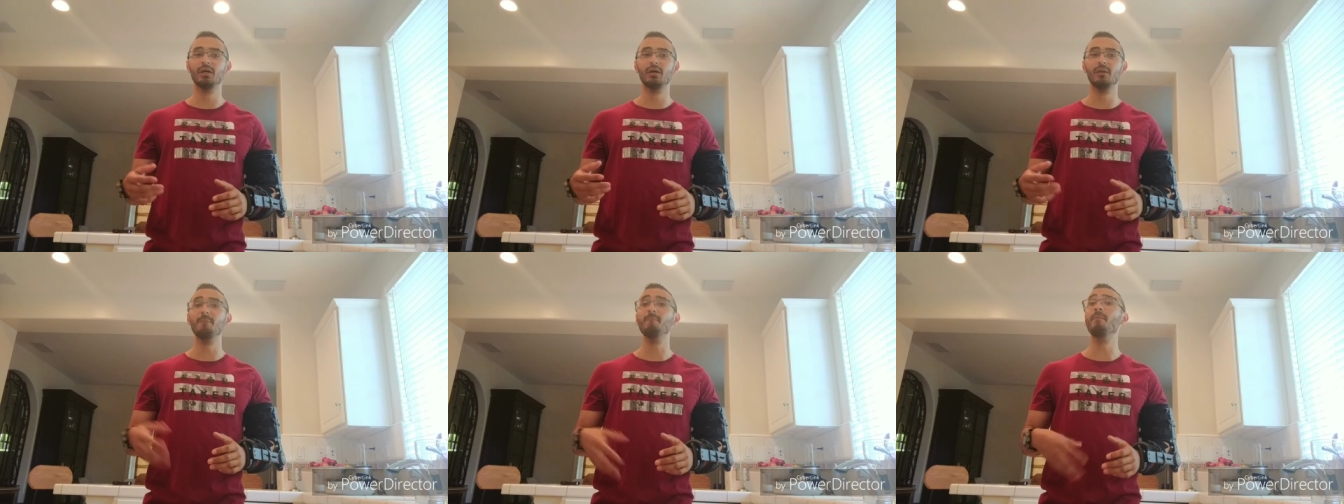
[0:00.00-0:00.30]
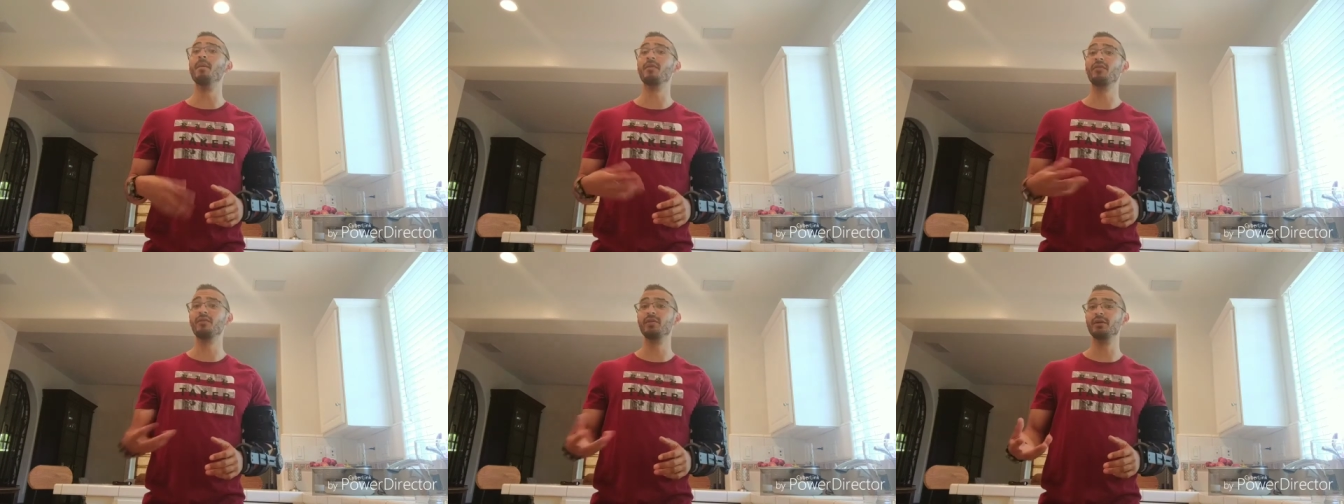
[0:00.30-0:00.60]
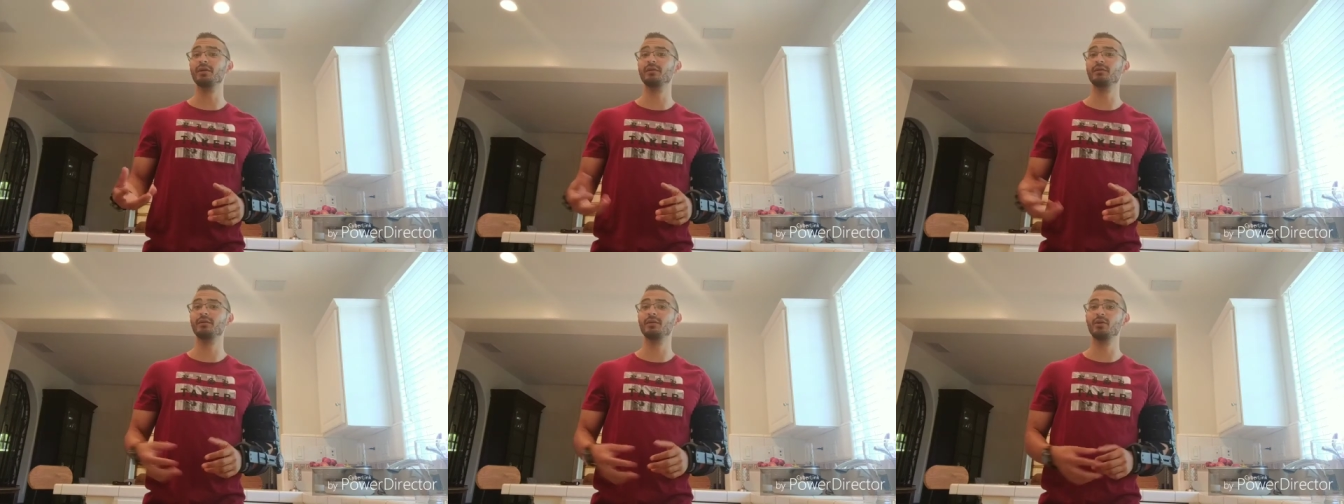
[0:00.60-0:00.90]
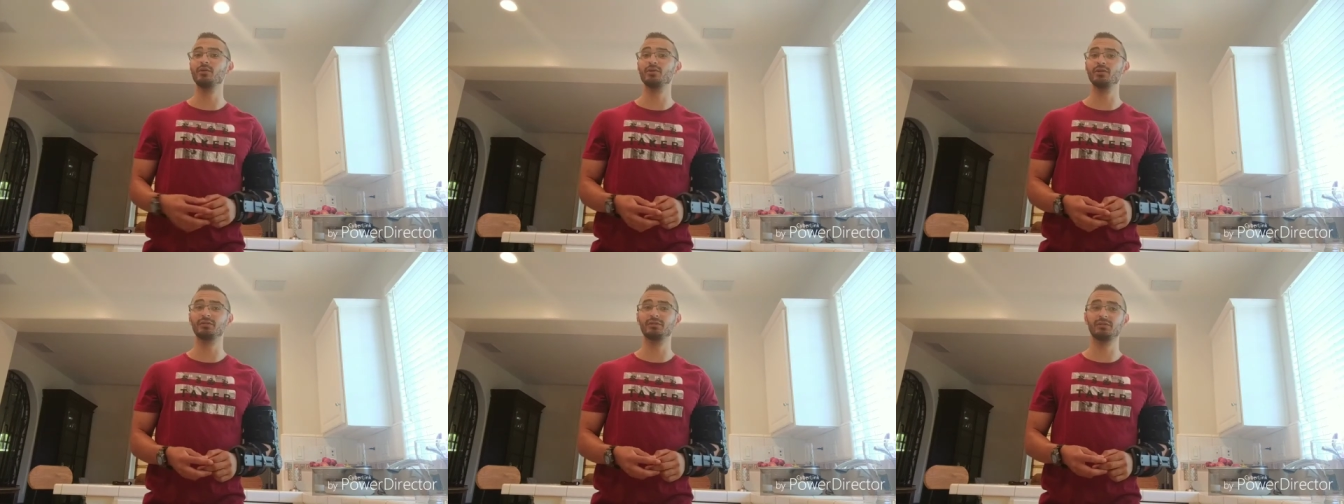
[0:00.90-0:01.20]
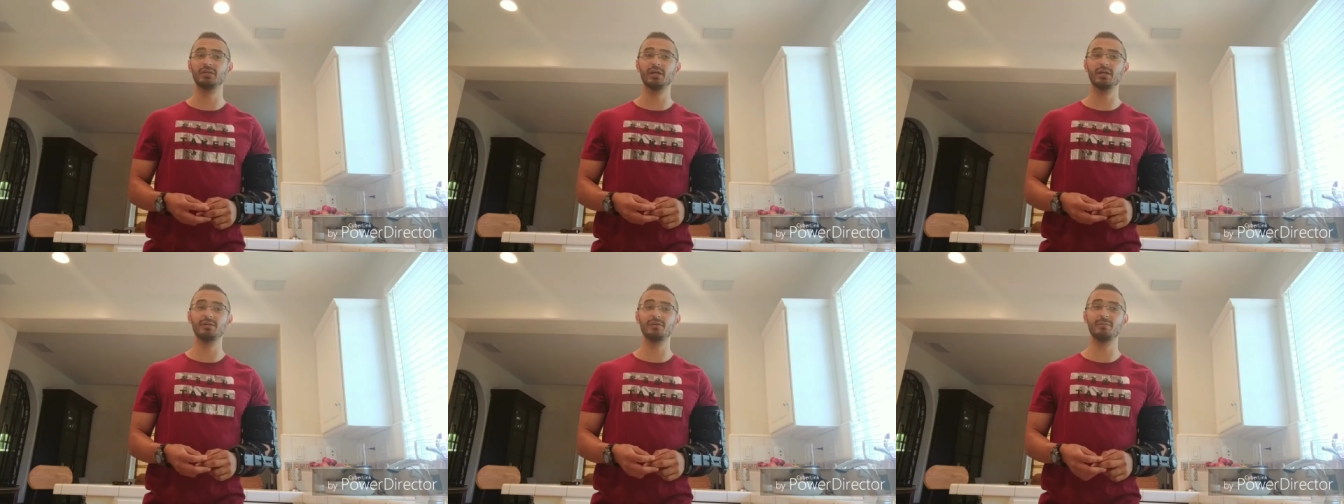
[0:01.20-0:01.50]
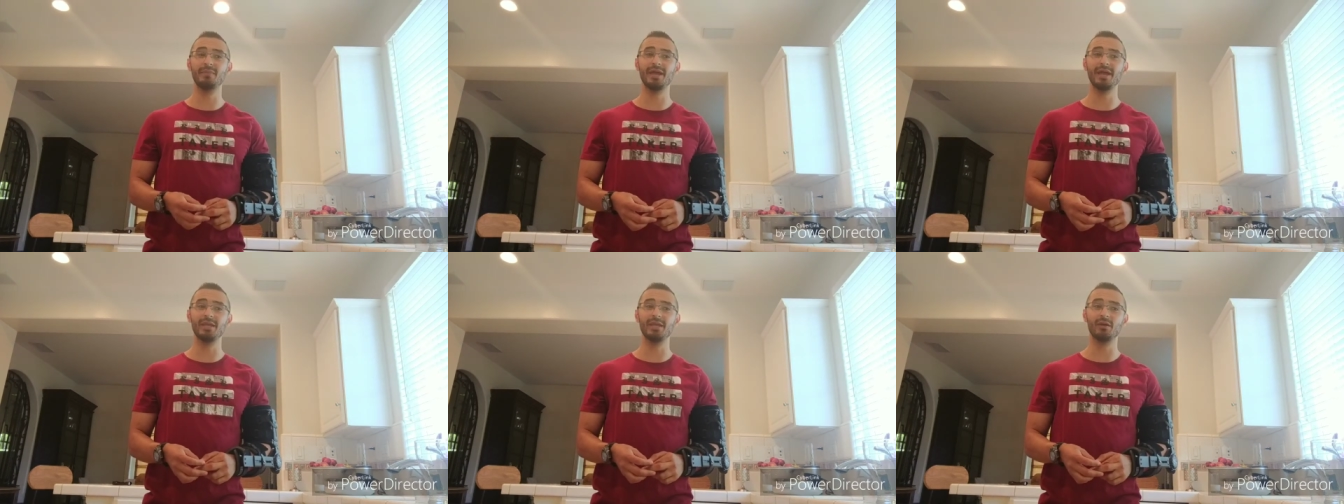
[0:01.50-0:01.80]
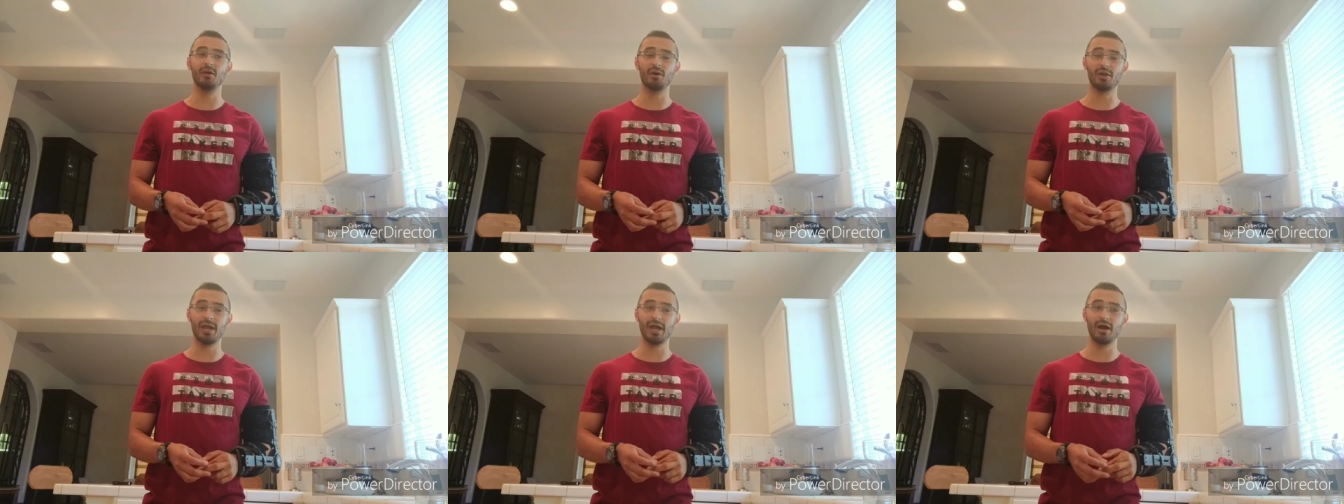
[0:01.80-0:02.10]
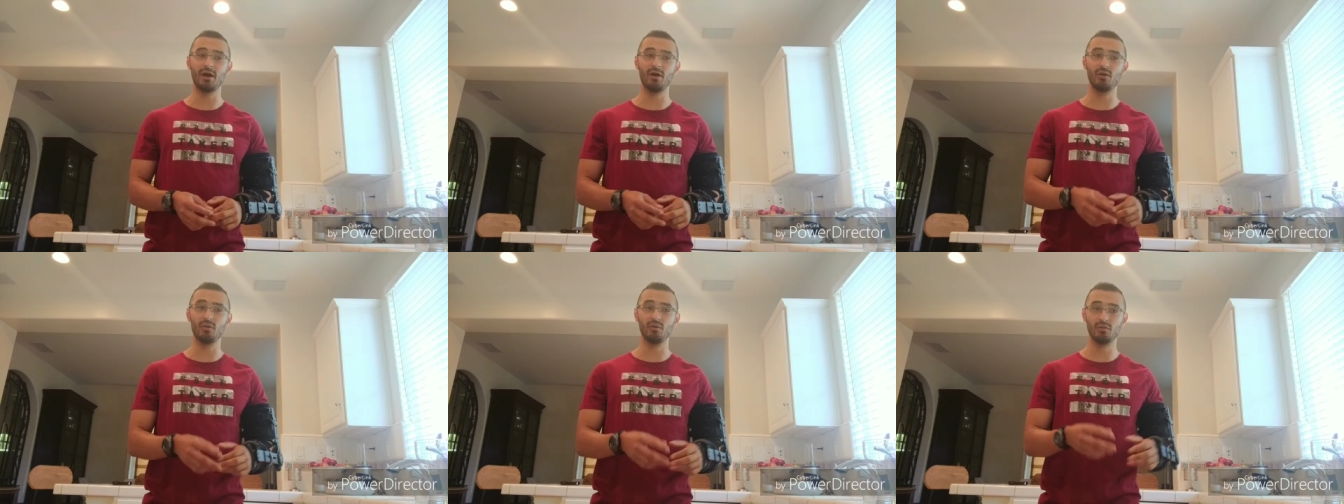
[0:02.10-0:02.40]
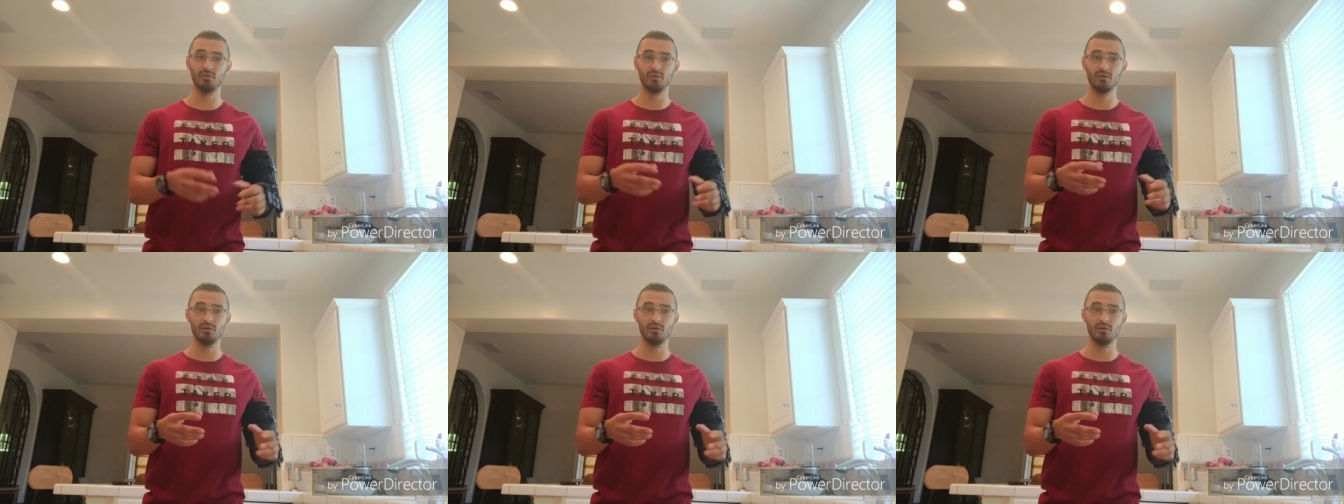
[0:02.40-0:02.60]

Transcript: monthly, just depending on how